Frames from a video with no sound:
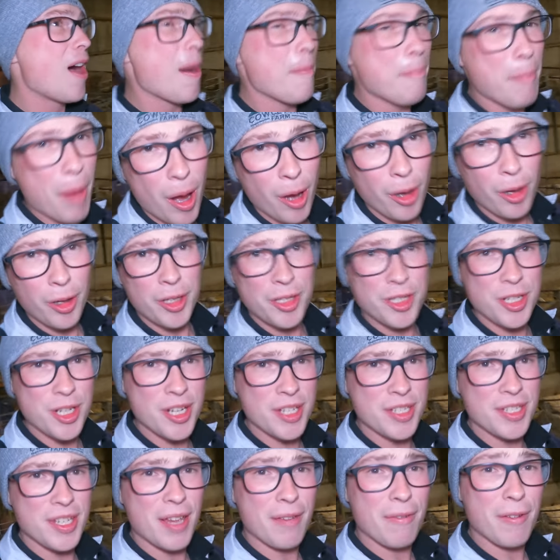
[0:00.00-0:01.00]

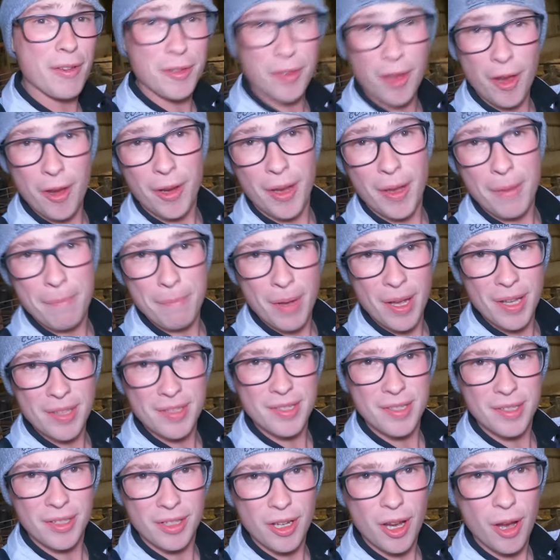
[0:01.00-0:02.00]
Apologies if I don't get back
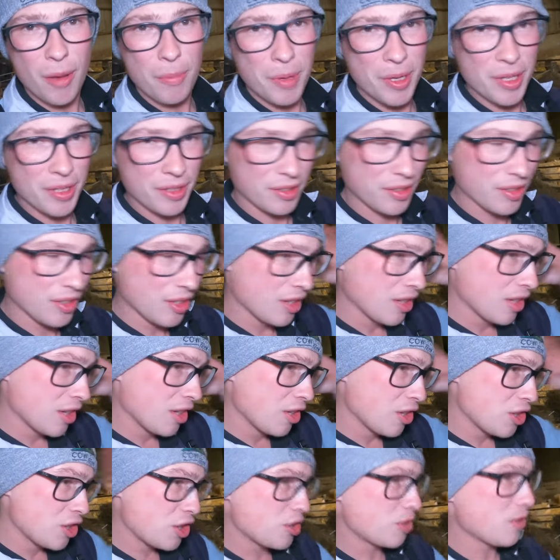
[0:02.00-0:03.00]
to the comments
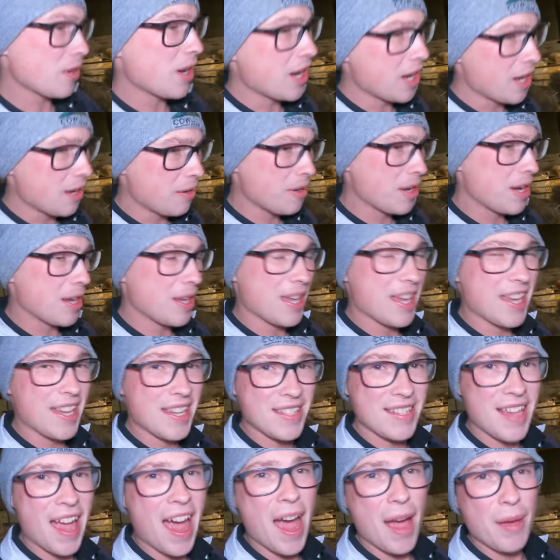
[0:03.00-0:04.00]
straight away. It
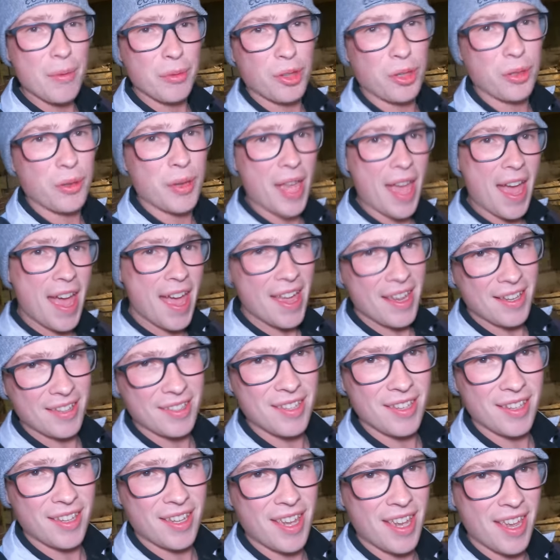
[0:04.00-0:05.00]
is absolutely
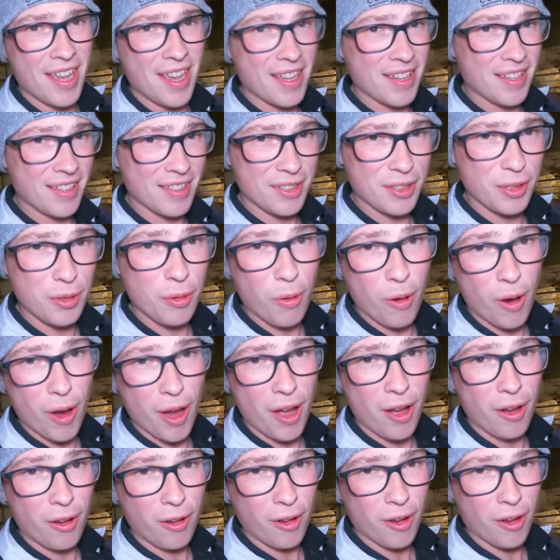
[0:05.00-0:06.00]
hectic here, and it's
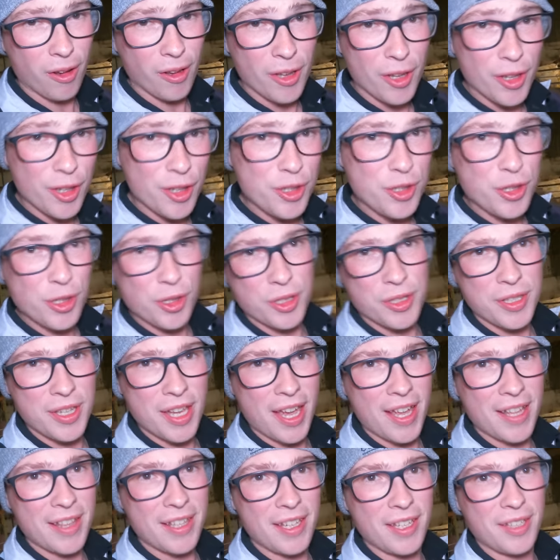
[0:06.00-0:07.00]
quite a lot just
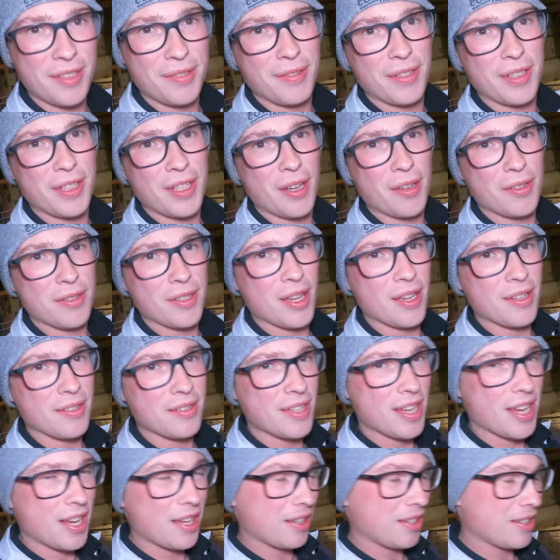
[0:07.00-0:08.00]
getting these videos out
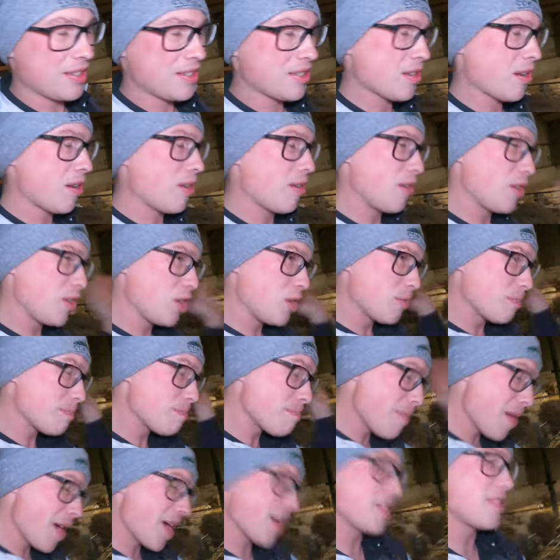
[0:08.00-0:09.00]
daily. So
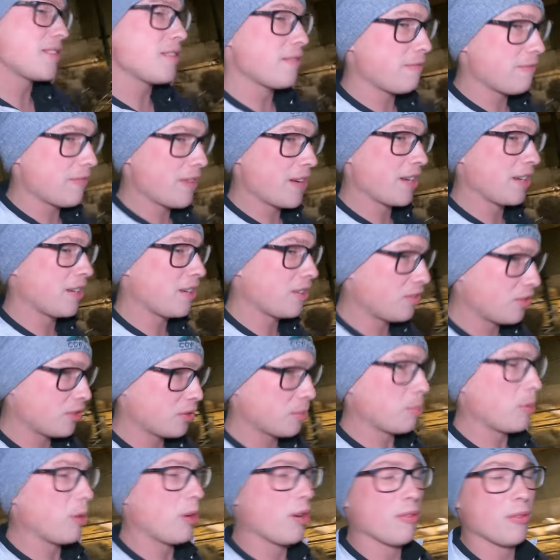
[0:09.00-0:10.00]
massive thank you to
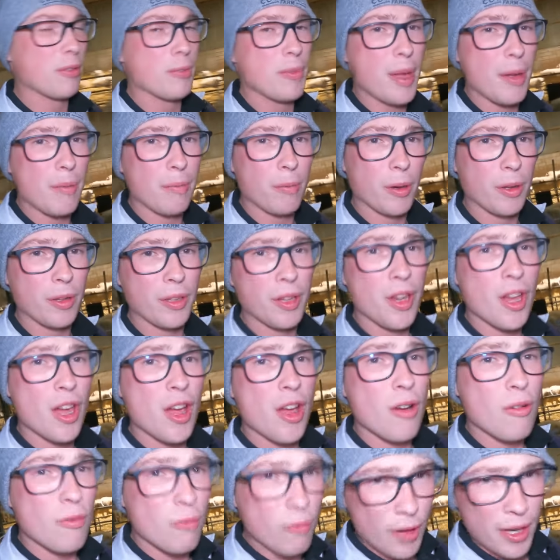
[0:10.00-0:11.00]
support from everyone.
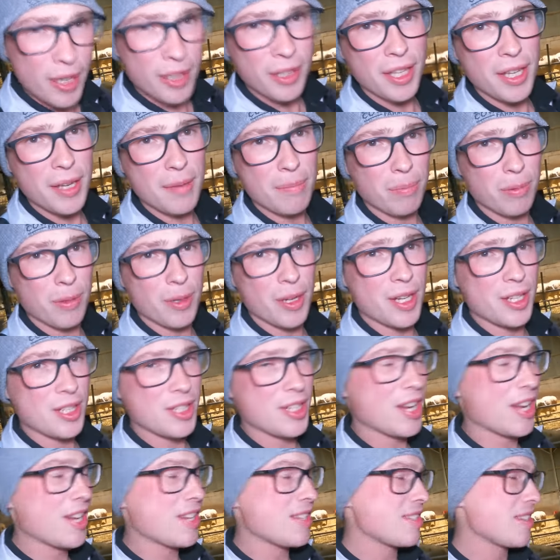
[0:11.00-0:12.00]
Really
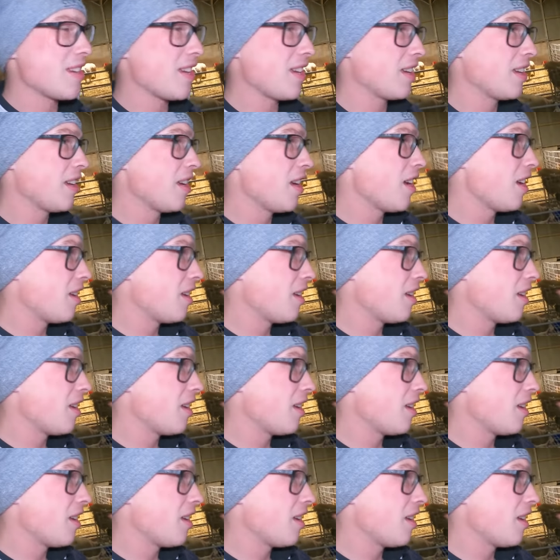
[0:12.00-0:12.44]
appreciate it.